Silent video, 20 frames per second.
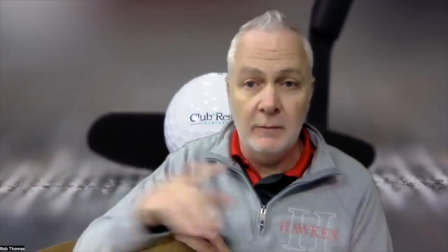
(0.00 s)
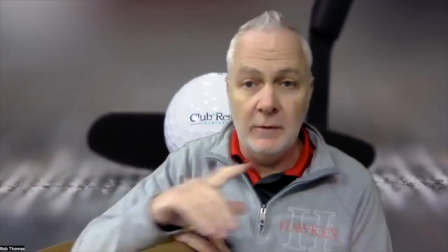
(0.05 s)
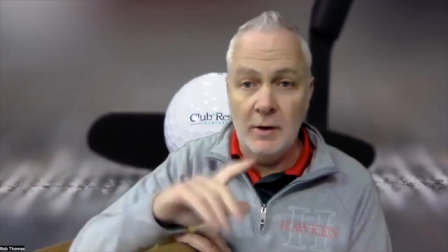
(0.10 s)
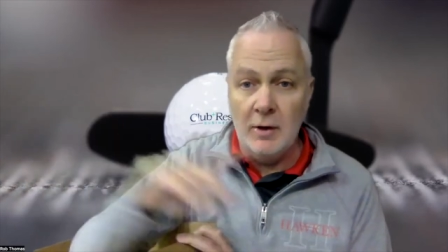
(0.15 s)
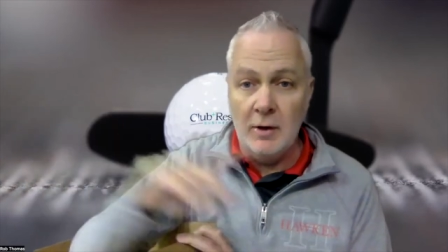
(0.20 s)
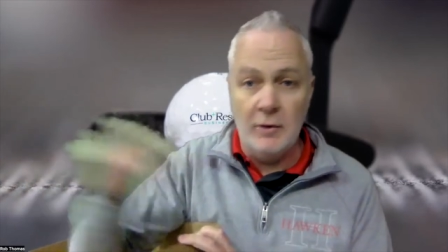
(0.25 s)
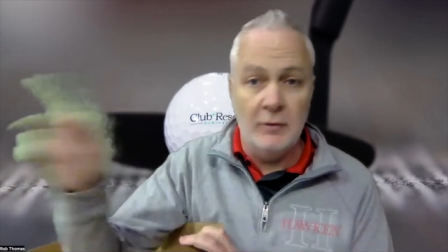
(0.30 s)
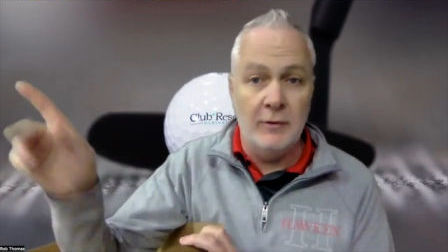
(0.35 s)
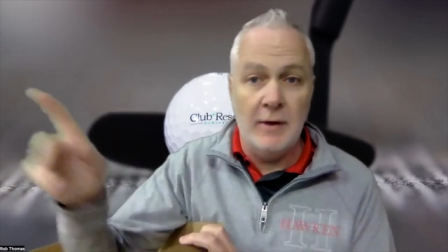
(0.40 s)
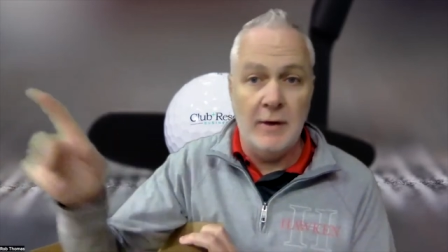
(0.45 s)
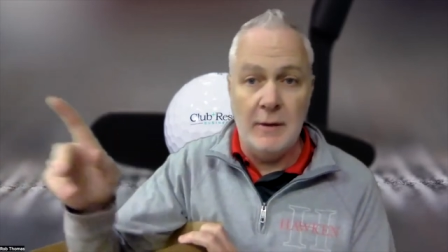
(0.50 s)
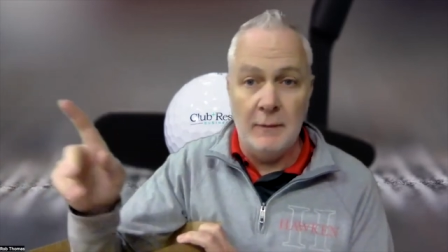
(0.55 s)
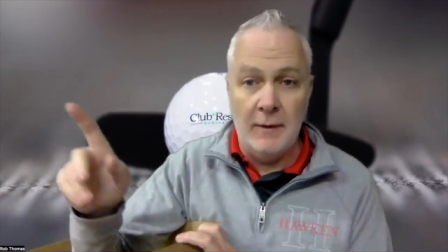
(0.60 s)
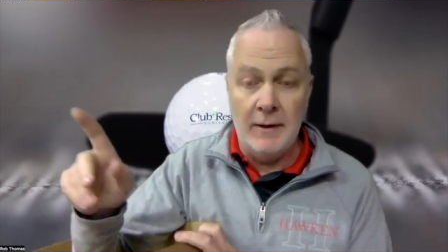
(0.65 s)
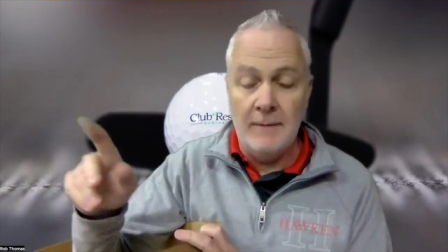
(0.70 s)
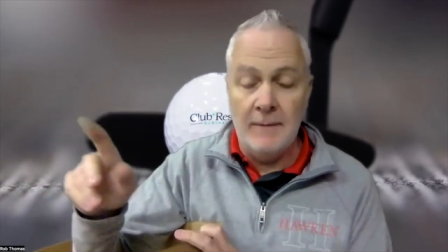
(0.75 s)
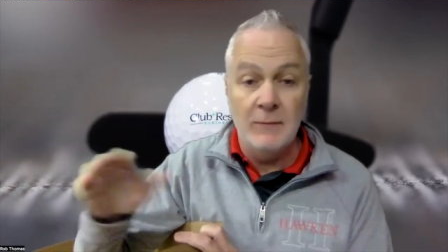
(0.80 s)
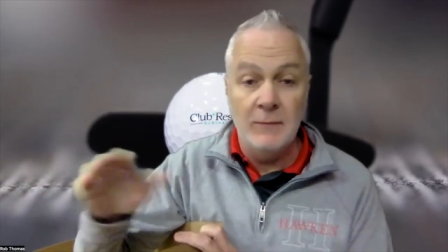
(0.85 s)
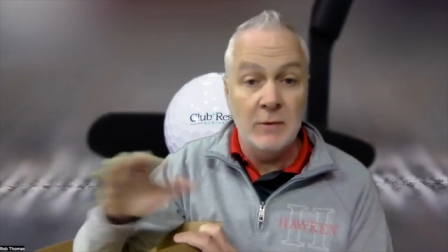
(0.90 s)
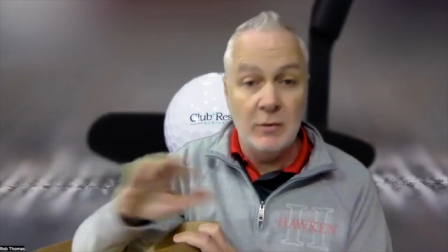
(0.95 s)
We all know that,
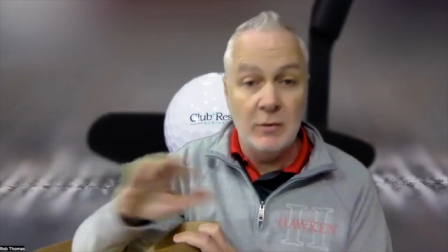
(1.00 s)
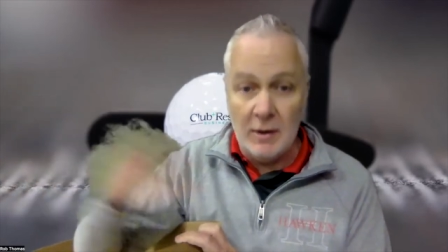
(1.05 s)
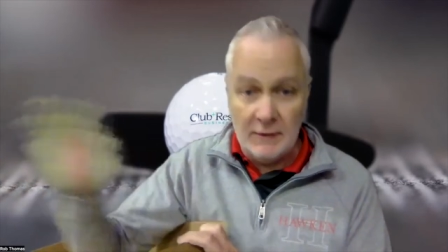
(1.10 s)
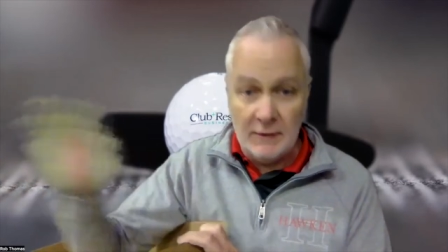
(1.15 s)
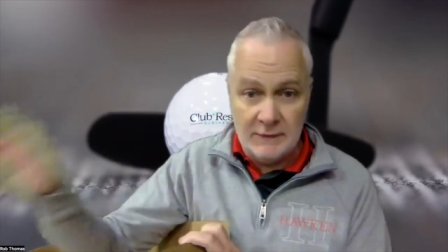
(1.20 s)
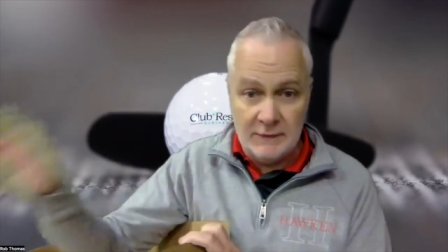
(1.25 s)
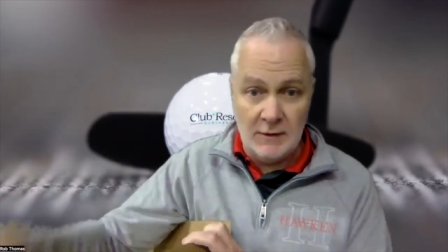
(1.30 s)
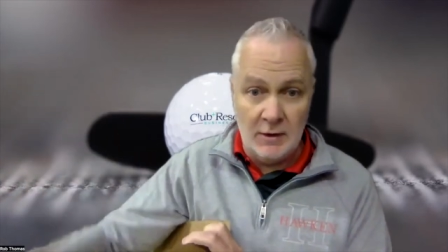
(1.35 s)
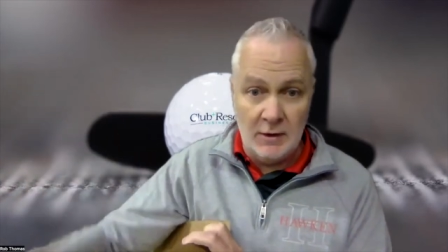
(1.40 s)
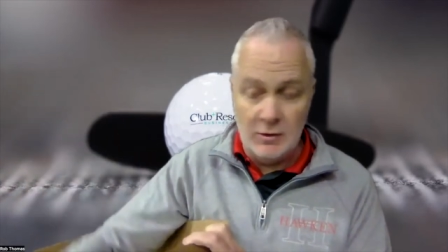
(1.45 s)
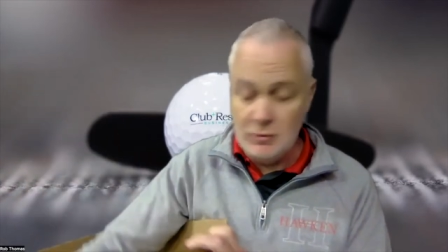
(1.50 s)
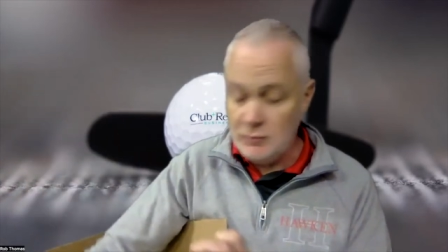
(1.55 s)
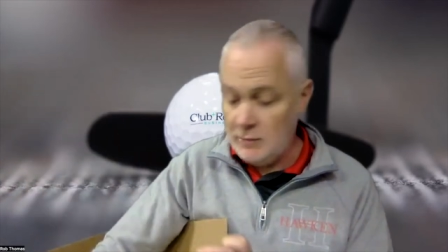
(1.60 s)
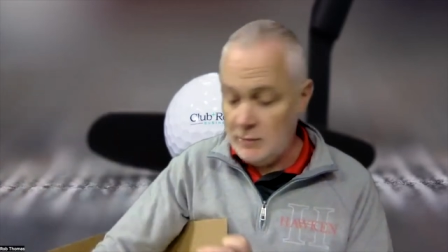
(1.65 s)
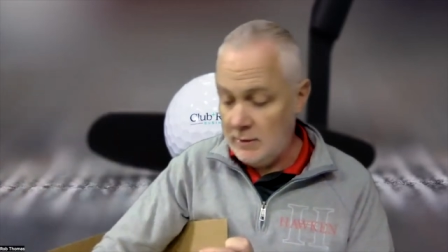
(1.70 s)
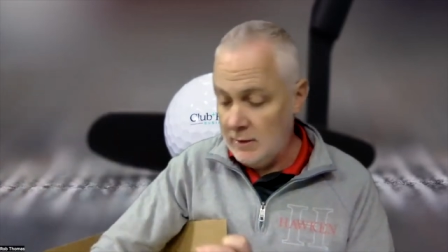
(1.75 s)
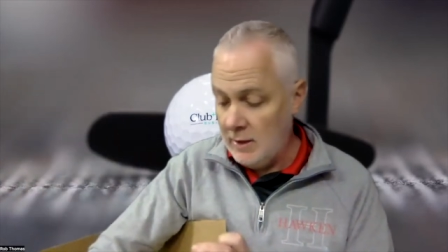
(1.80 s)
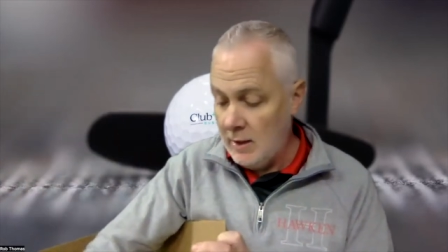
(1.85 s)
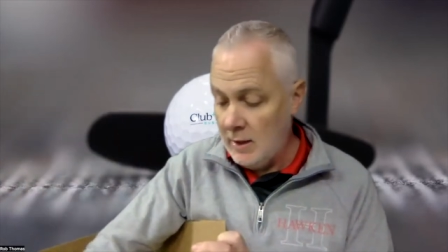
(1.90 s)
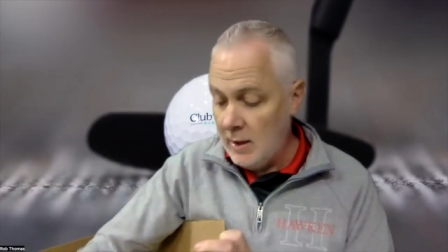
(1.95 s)
right? Across the country,